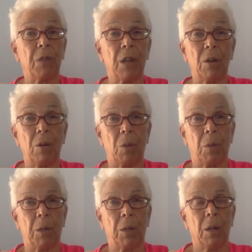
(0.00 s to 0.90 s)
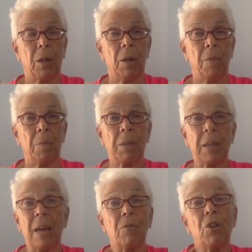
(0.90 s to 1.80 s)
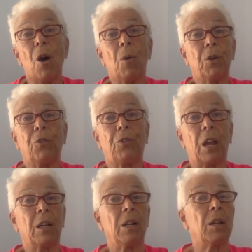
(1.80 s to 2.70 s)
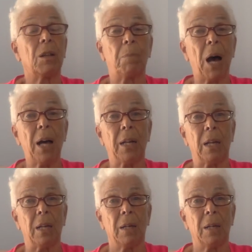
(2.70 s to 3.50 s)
of care to women, but they have no understanding of the body.